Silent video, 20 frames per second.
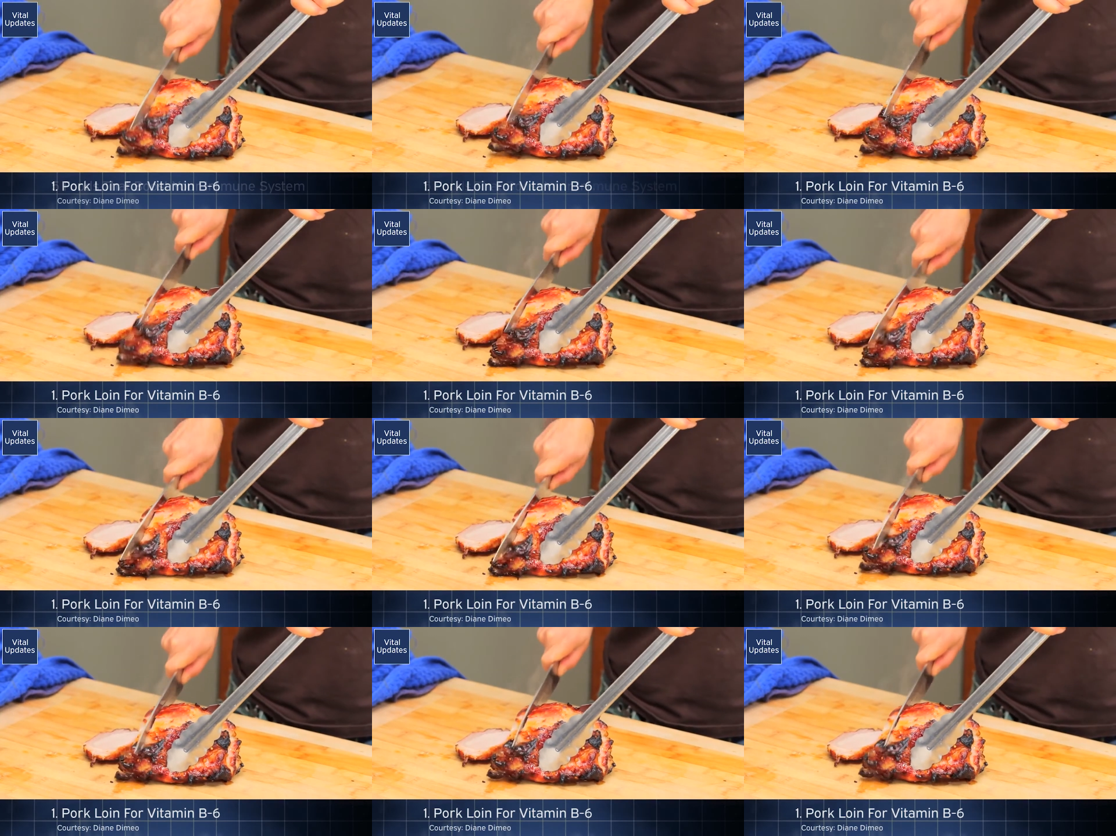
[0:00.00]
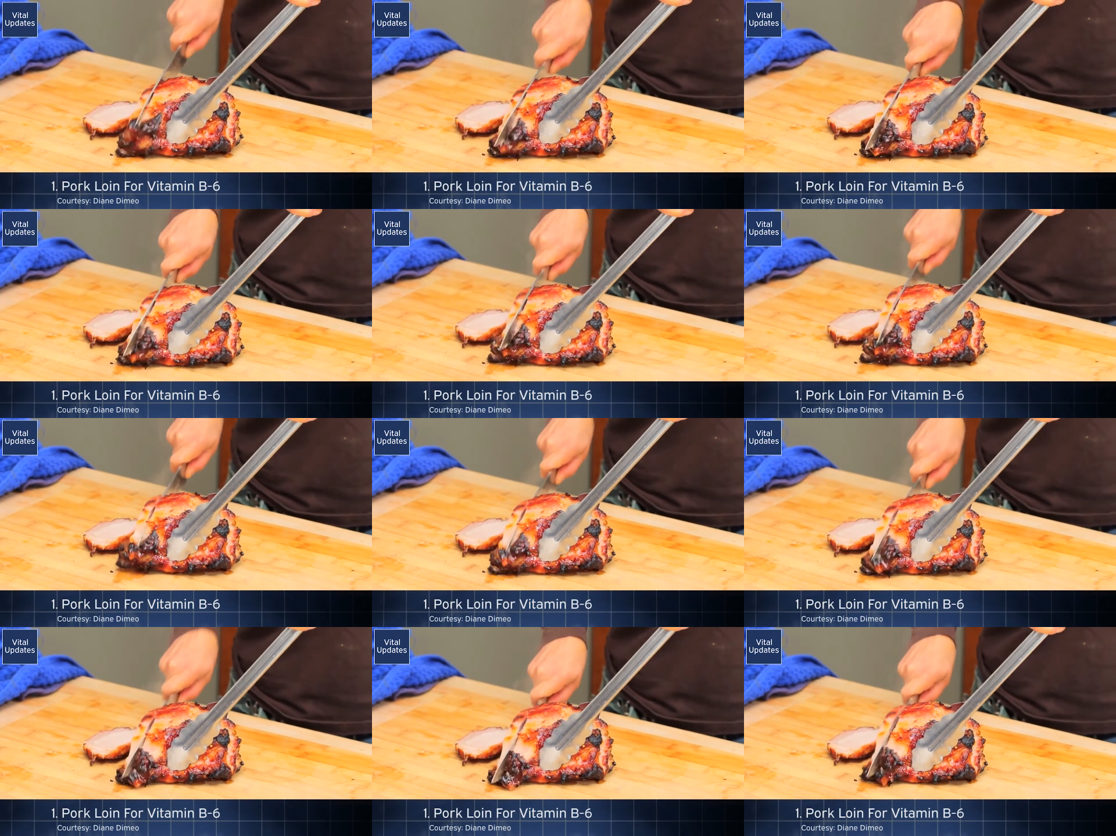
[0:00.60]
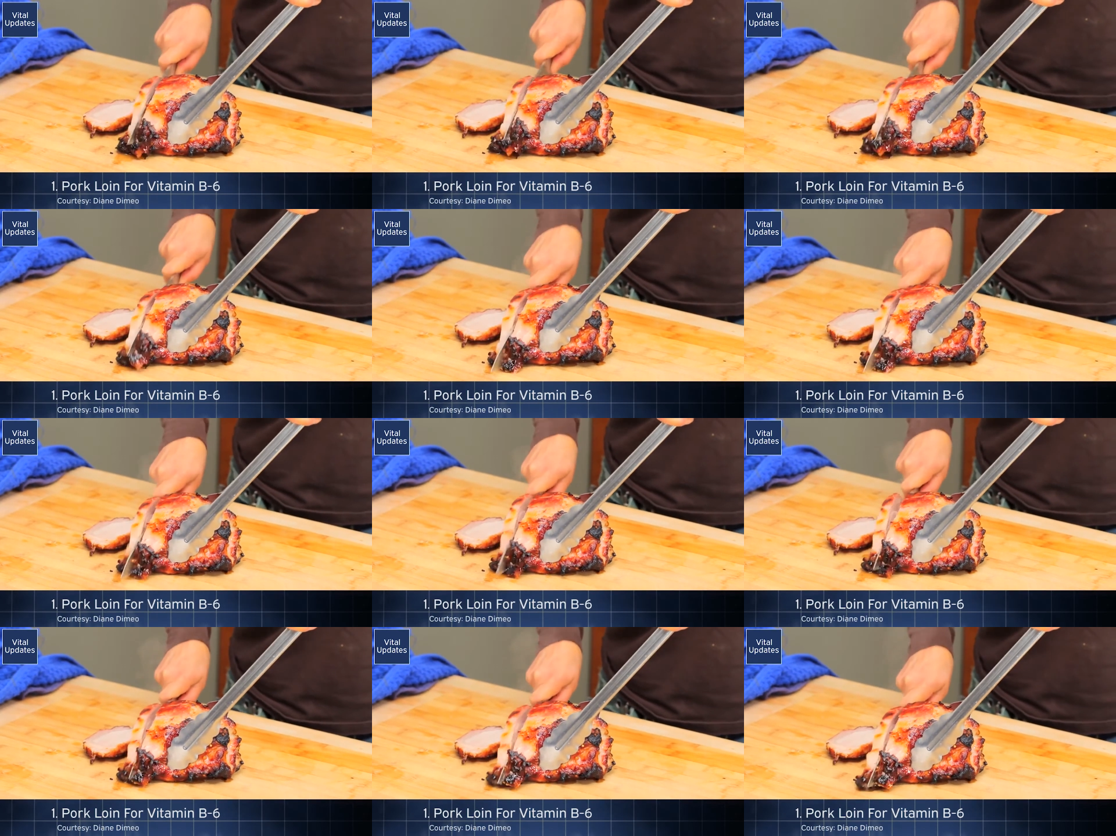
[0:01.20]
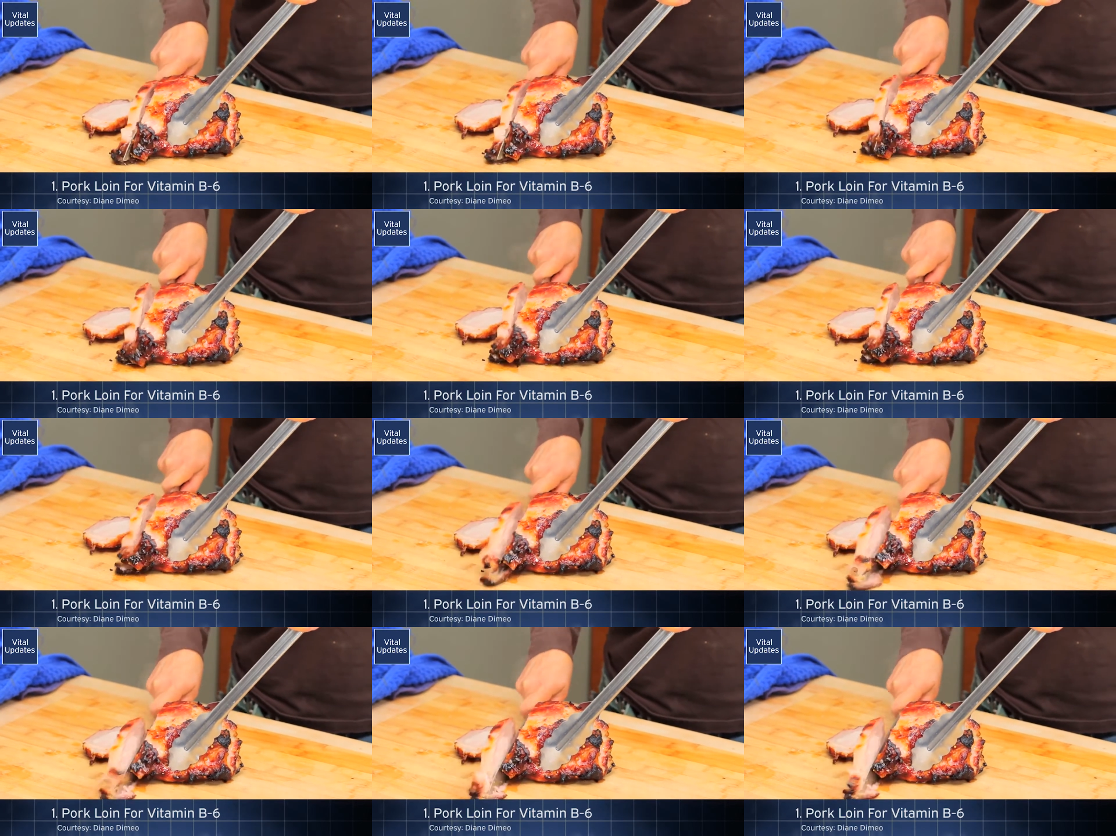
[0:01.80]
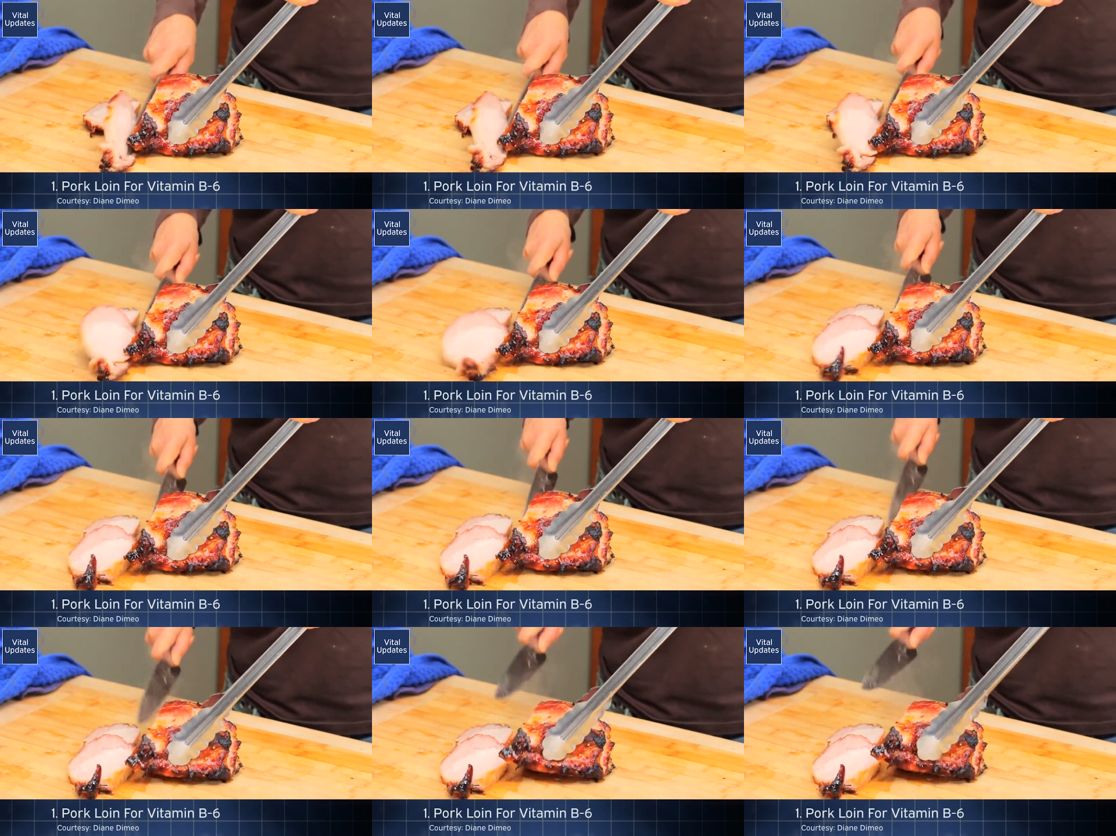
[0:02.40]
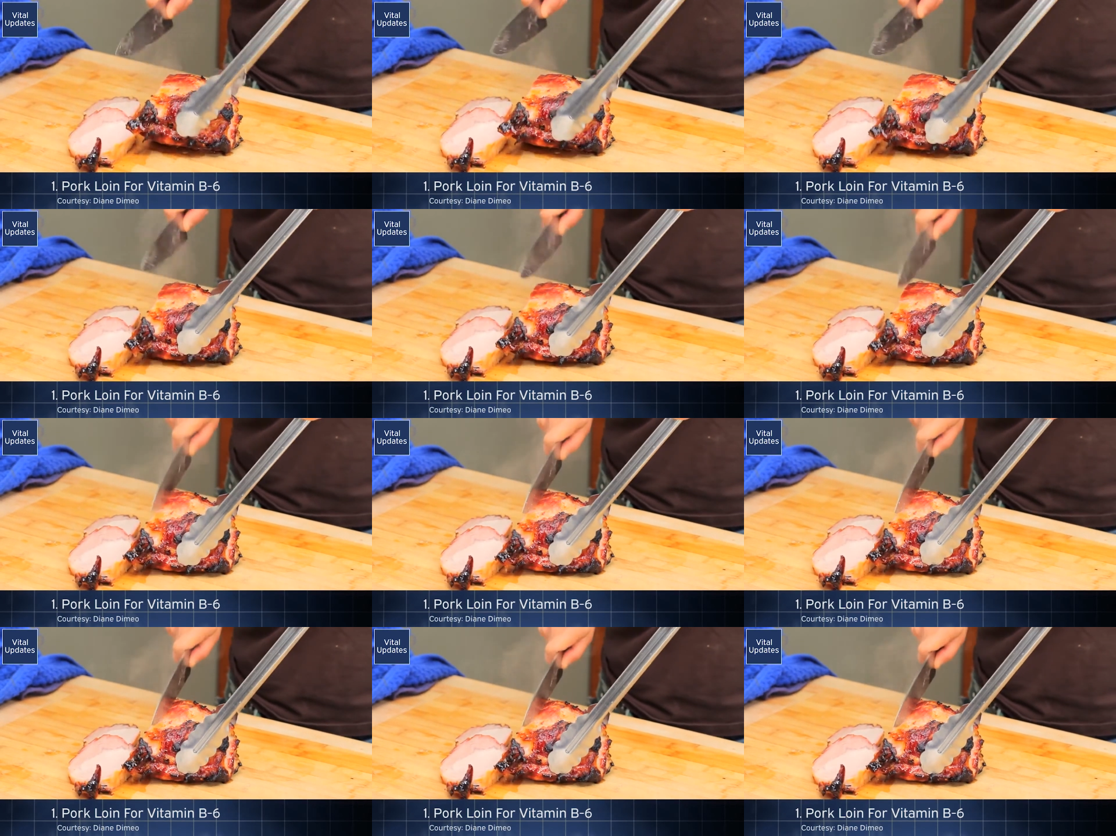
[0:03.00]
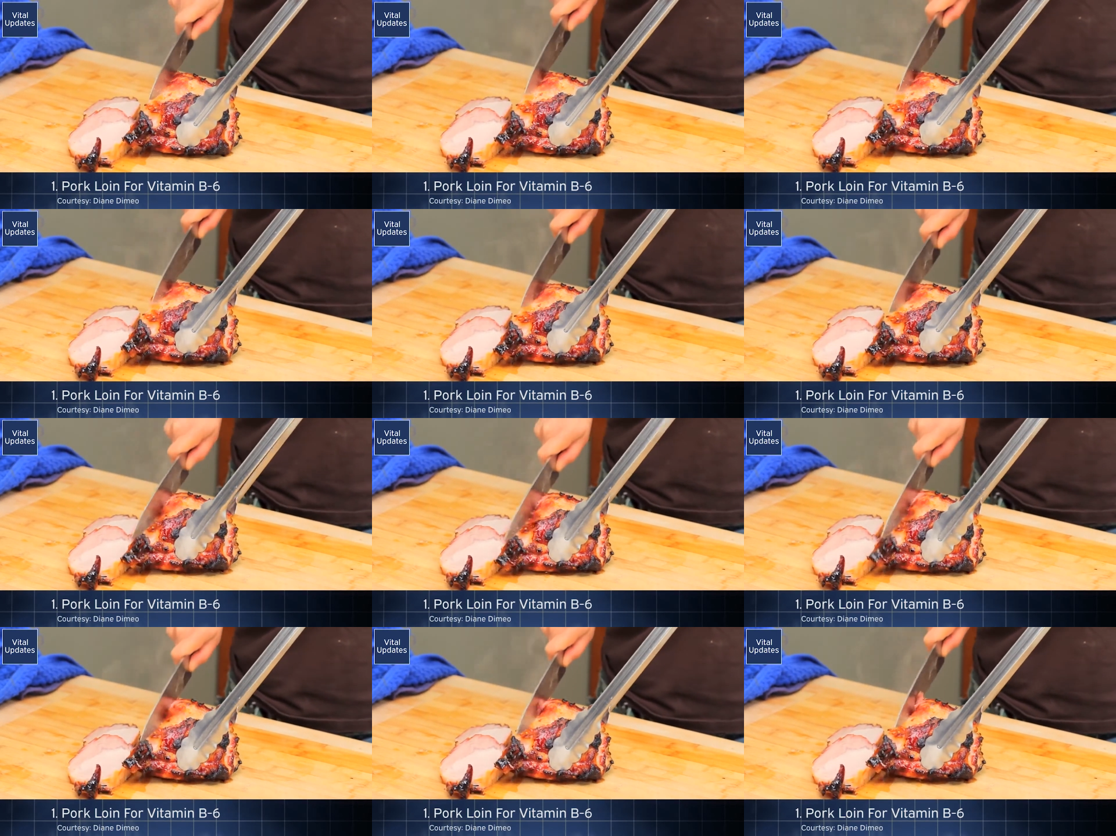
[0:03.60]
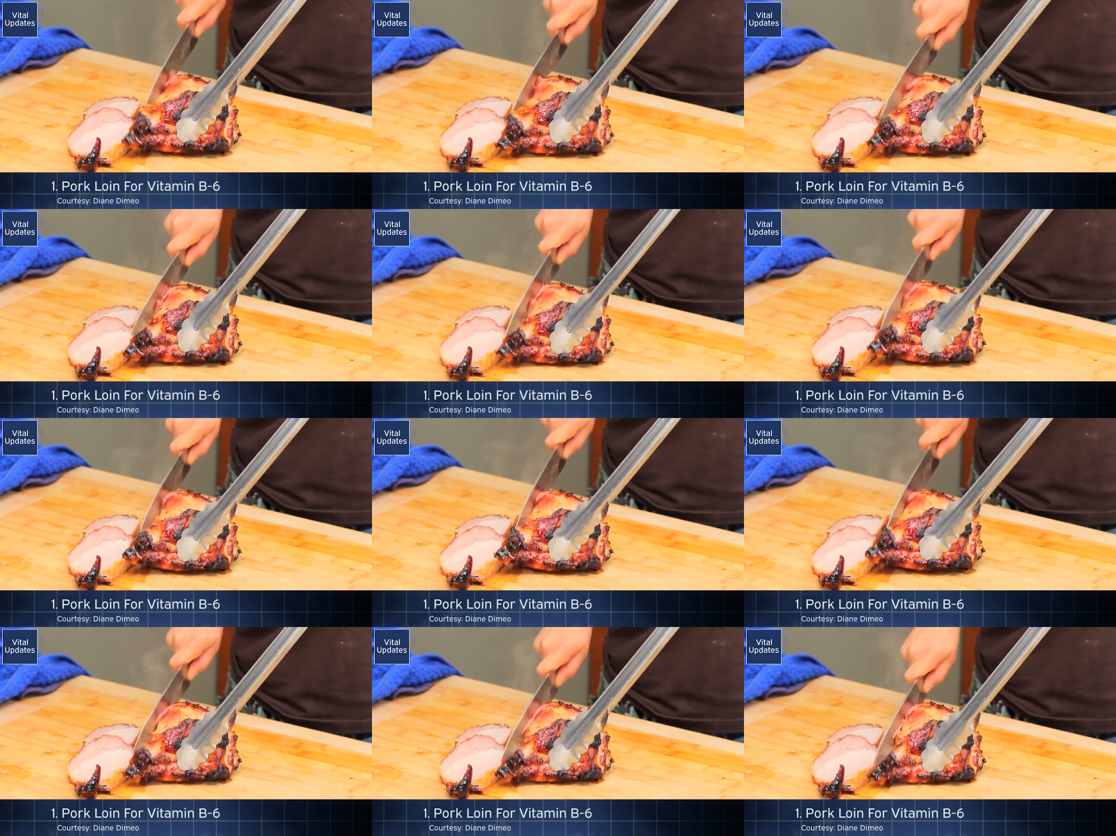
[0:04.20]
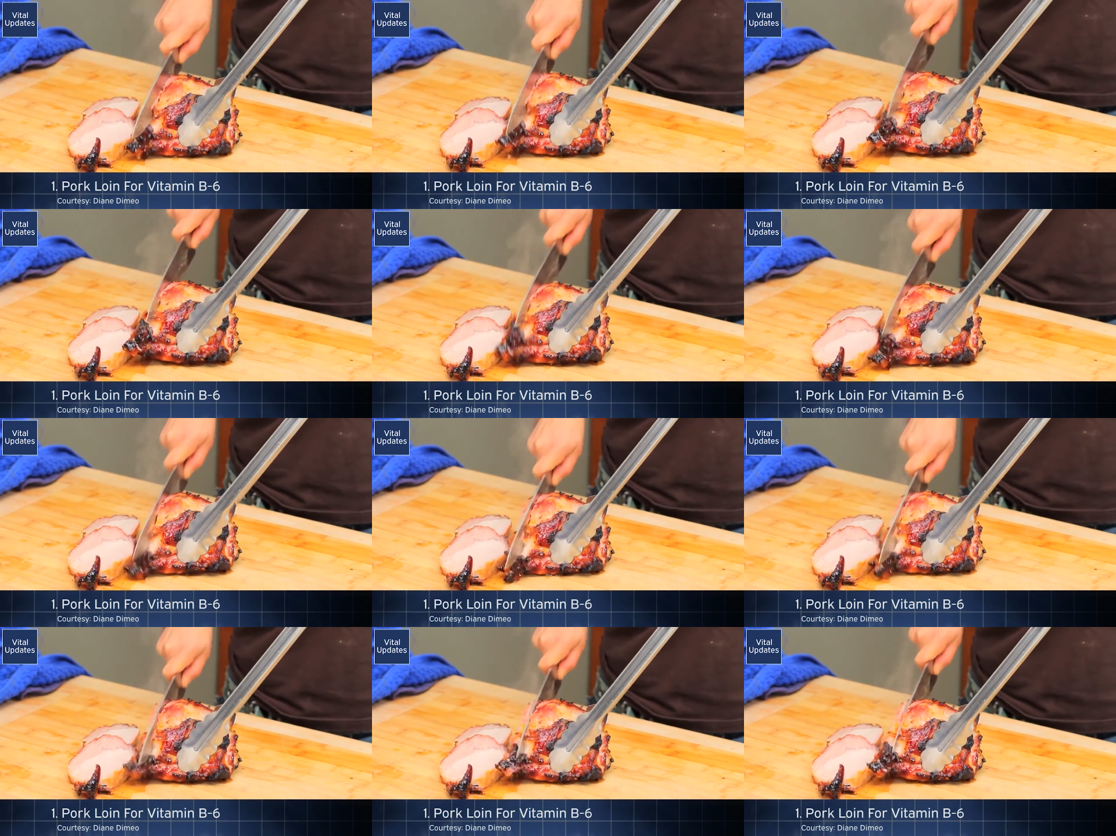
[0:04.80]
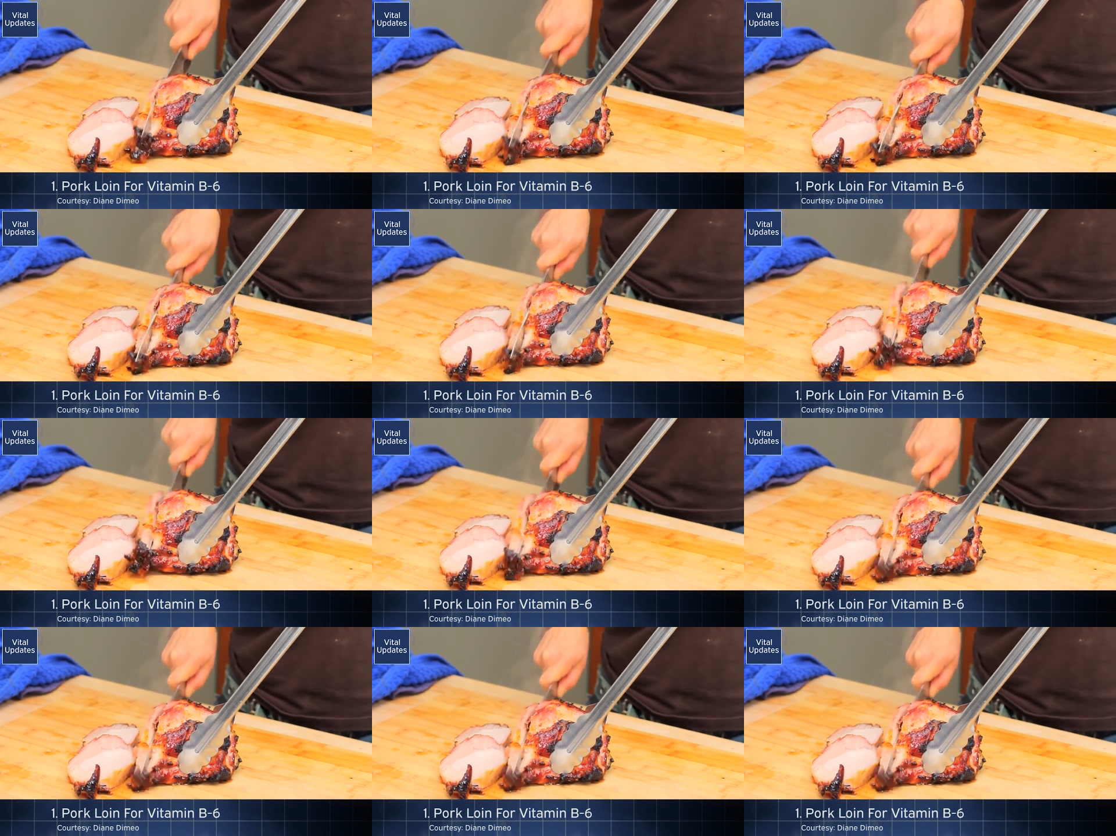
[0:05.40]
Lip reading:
Nobody's mouth can be seen.